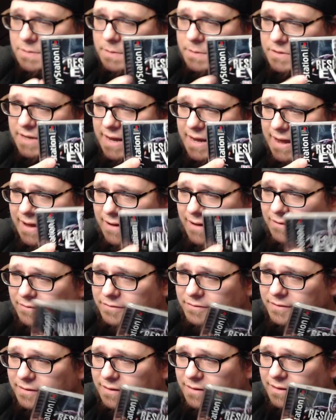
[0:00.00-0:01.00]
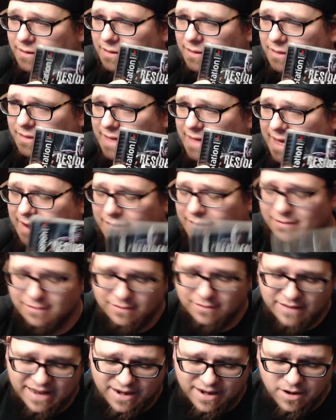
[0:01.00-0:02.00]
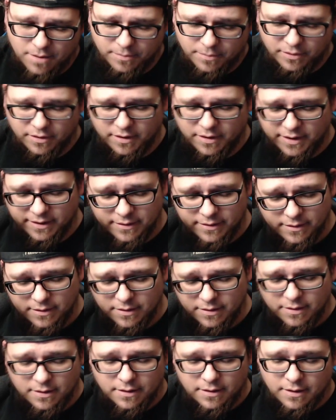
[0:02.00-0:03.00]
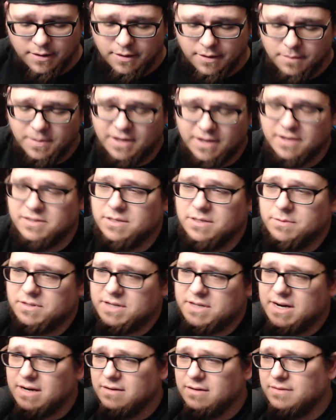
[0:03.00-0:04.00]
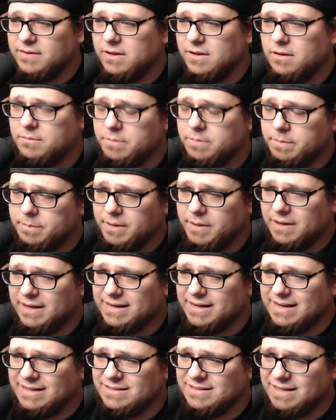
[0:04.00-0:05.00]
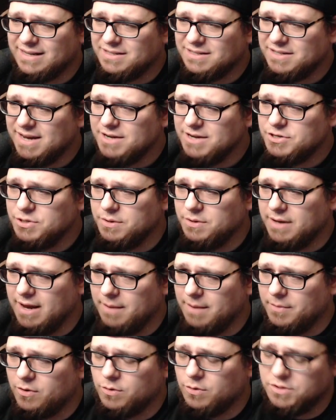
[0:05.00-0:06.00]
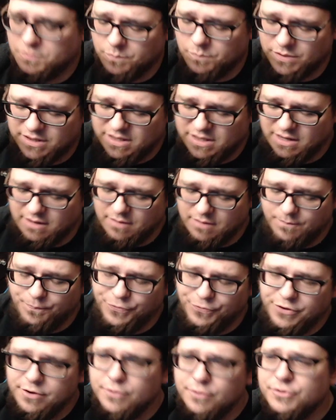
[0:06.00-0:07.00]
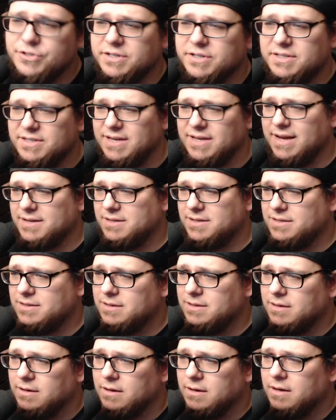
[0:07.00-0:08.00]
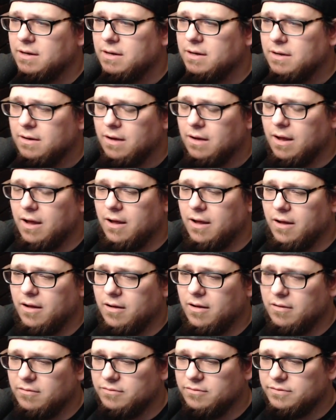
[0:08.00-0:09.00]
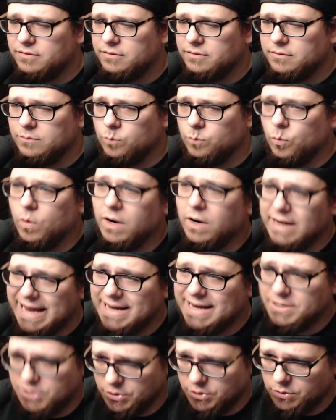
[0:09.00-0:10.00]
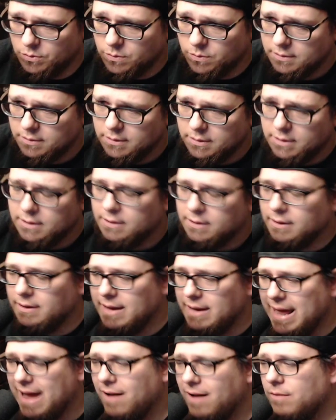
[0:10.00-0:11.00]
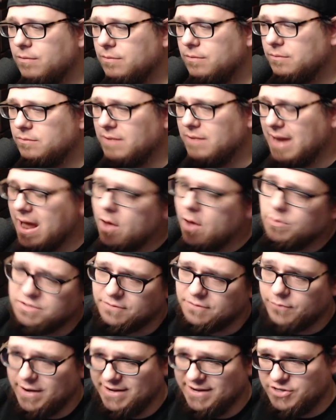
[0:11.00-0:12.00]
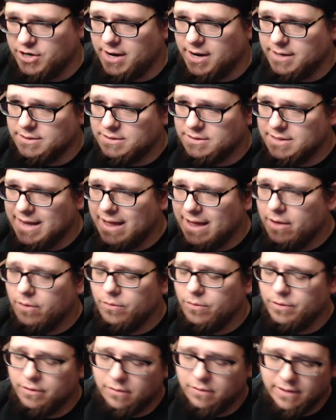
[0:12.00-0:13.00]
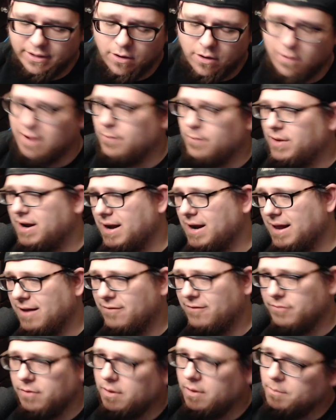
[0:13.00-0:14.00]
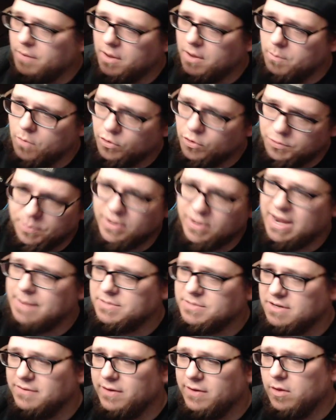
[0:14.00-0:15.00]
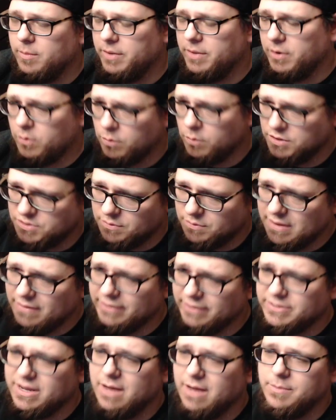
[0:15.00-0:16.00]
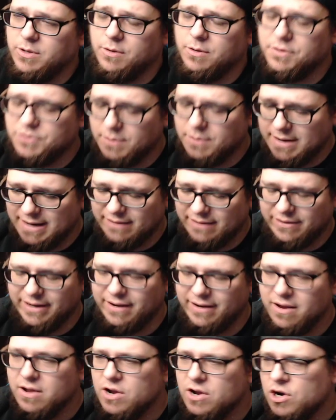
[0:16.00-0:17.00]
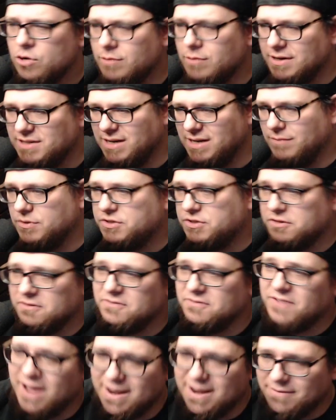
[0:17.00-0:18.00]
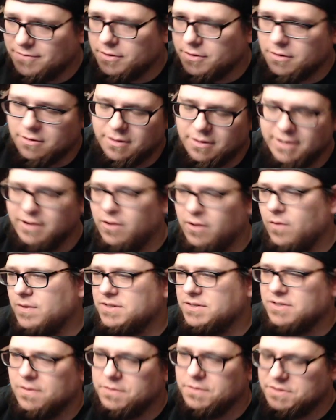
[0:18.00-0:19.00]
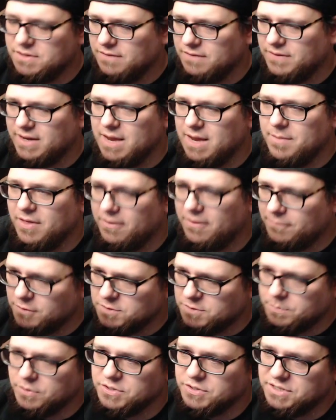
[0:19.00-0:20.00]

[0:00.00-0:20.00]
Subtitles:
to have that number on it because it was kind of developed as a side shoot game. Of course, with the huge success of 1 and 2, now it's a franchise. Now they're like, all right, we got to have multiple games of development. Of course, around that time, you also had like Resident Evil Survivor and all this other stuff that came out, like first-person